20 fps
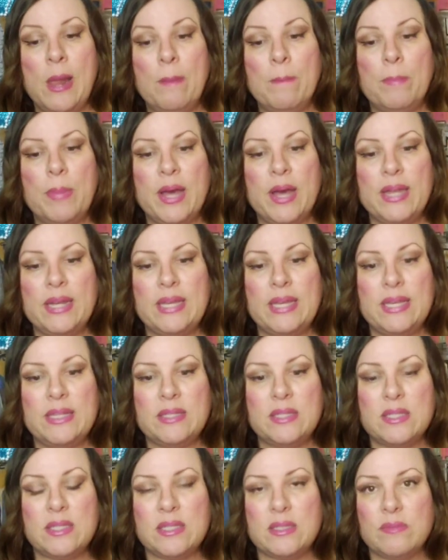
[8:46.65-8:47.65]
but
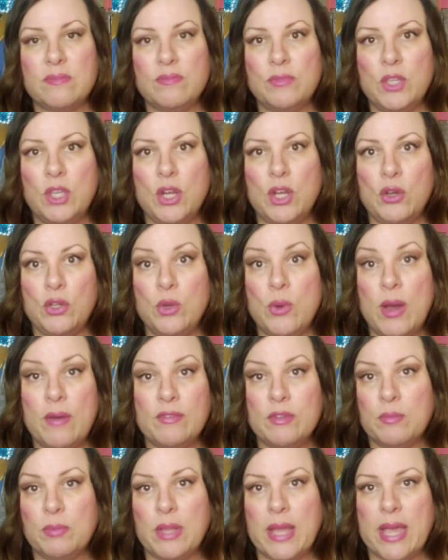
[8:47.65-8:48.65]
it's, you know, you
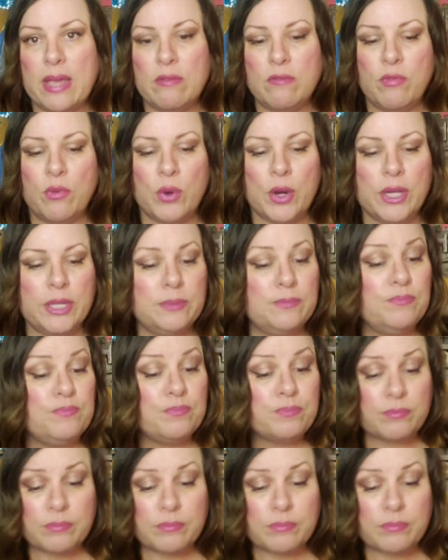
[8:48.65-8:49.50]
have to plan for it.